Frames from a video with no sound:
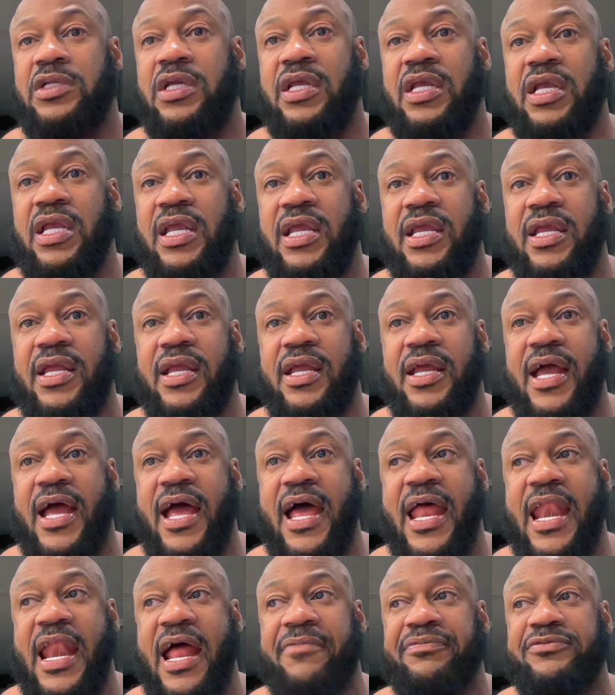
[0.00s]
It,
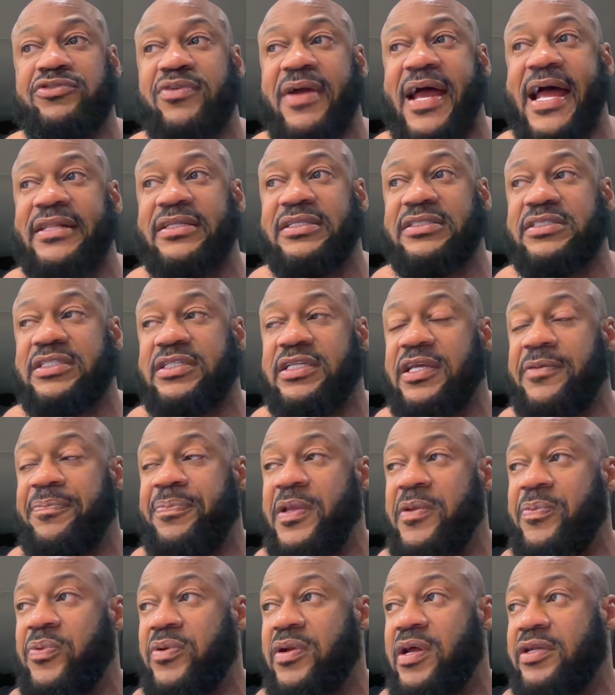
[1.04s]
and I've tried to get
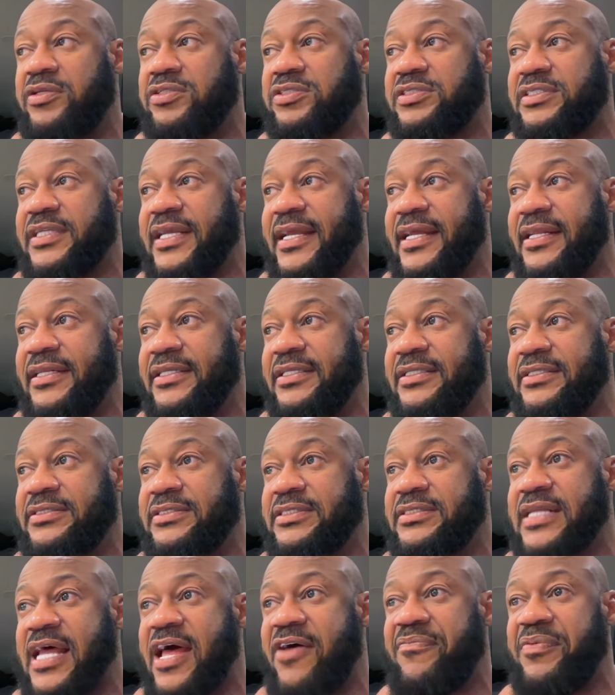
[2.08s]
people to understand this
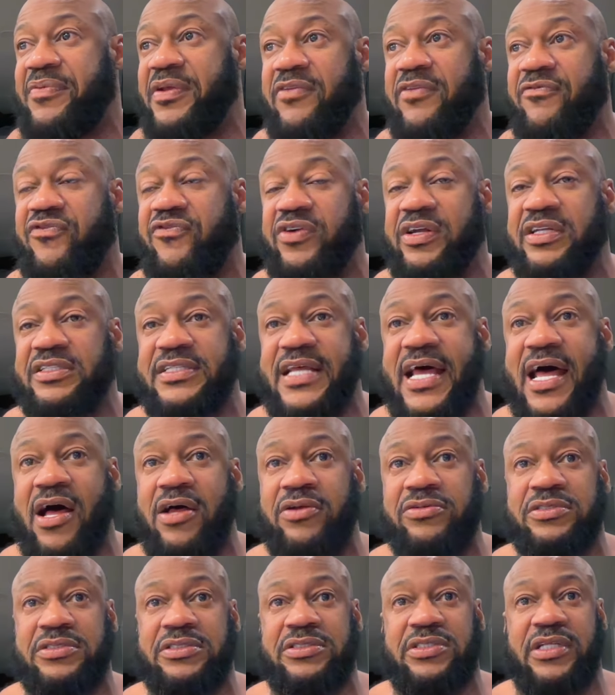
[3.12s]
because I've been to friends'
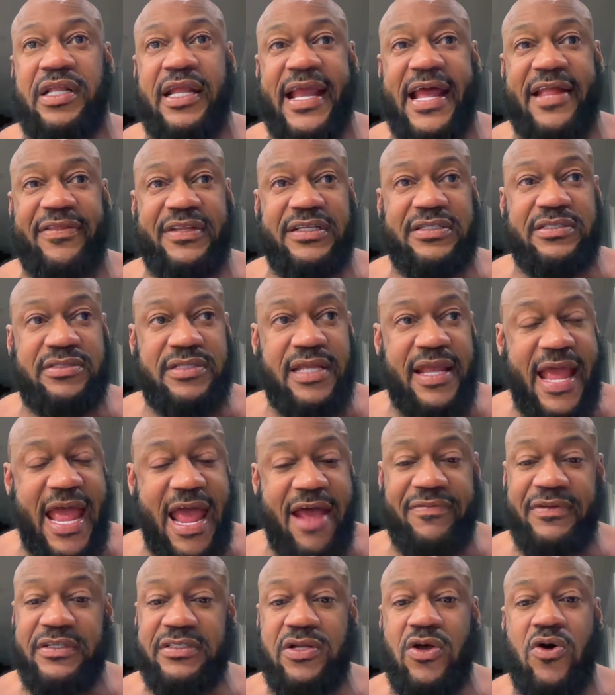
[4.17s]
houses. So you got these, they
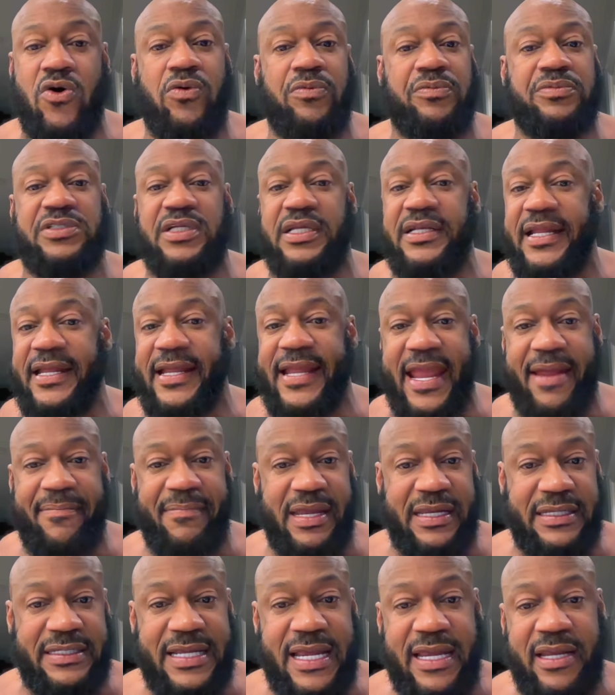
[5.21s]
have these homes and they can't
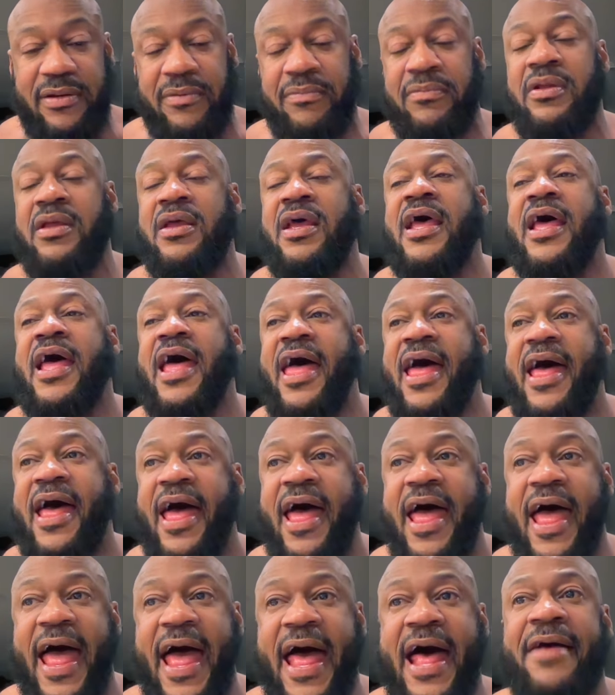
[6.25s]
maintain them.
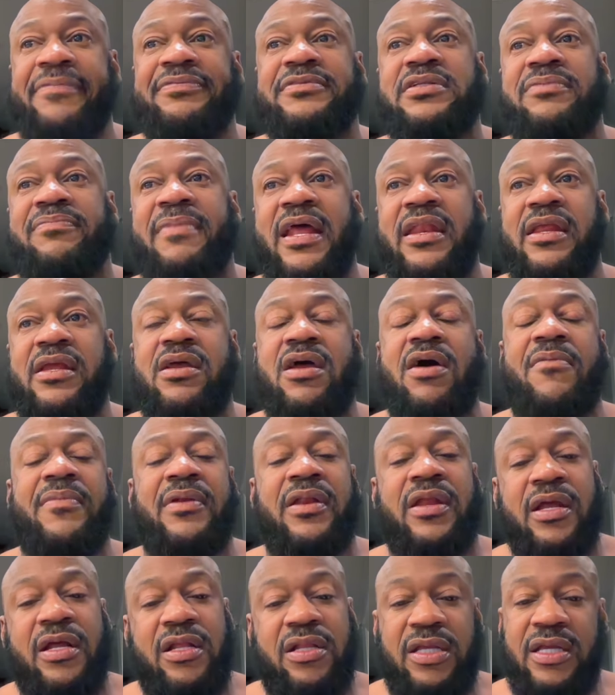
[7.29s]
Have somebody come in
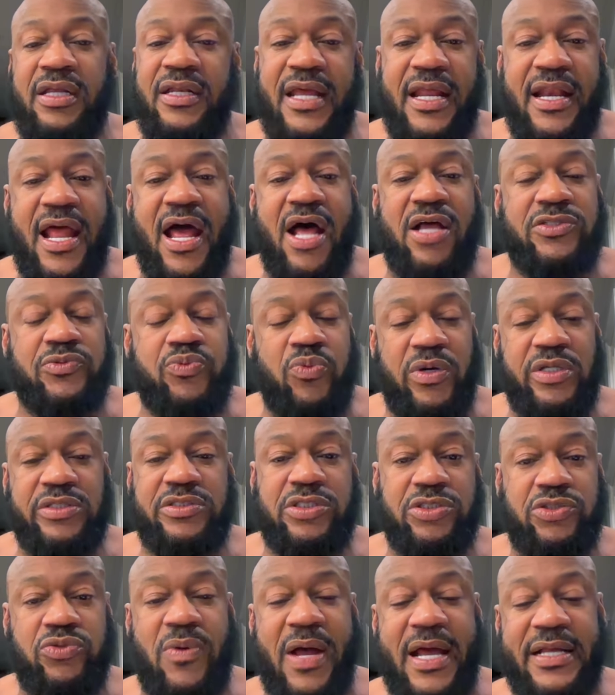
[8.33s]
and clean that house once
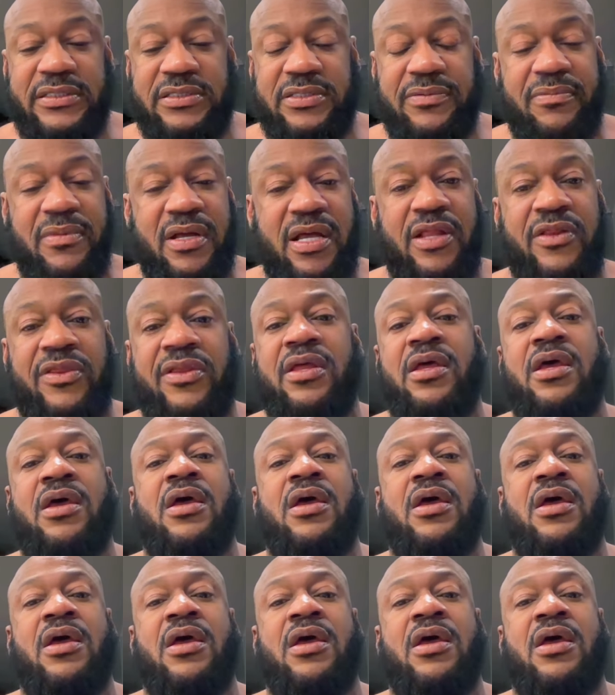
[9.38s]
or twice a month,